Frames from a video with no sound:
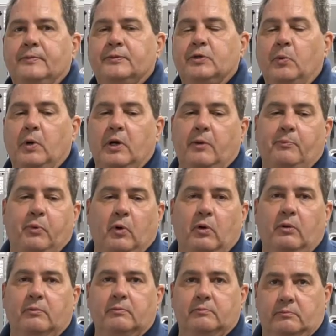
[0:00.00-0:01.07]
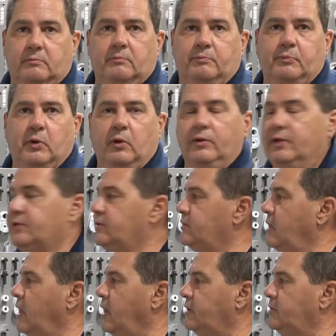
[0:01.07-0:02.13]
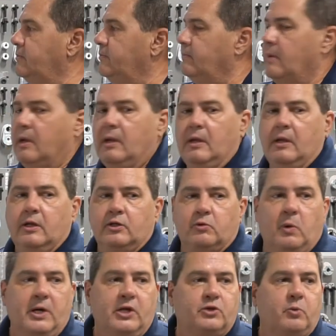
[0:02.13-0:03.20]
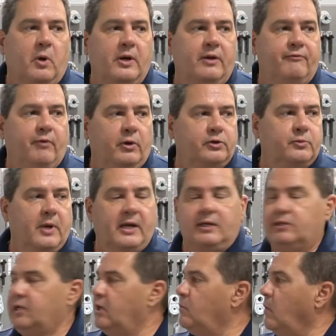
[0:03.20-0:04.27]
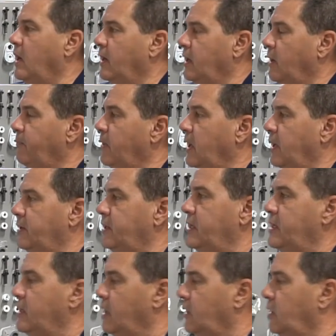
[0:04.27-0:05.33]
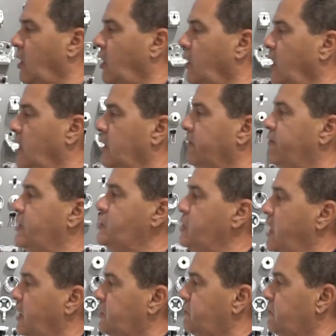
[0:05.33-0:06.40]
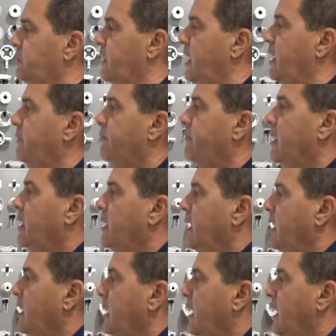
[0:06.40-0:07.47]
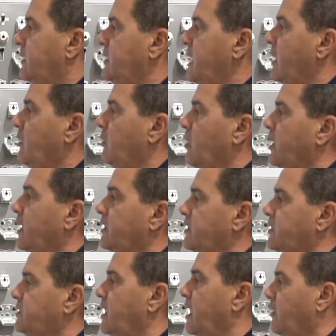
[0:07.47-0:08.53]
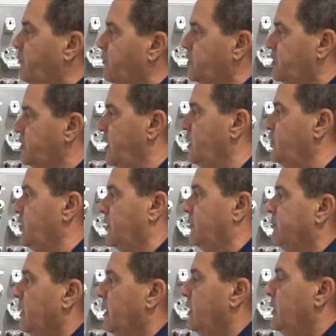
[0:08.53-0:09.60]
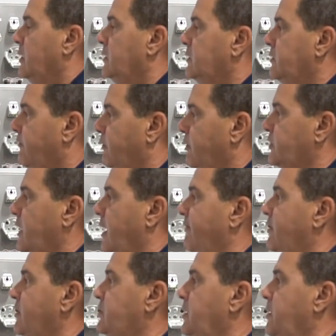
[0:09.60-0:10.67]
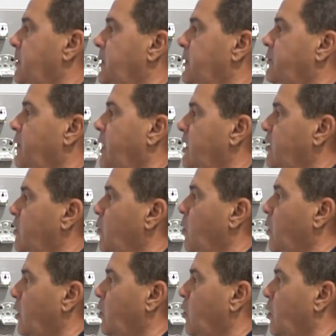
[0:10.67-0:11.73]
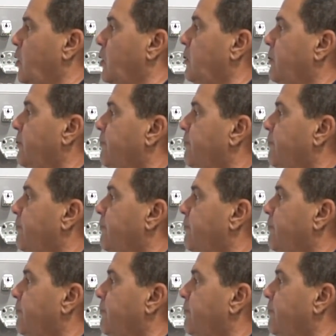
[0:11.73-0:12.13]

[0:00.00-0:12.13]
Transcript: So we're going to pull this 2020 Volkswagen Tiguan up on the Carliner Vision X3 and take a look at the setup procedure. So first, obviously, we'd create a new work order,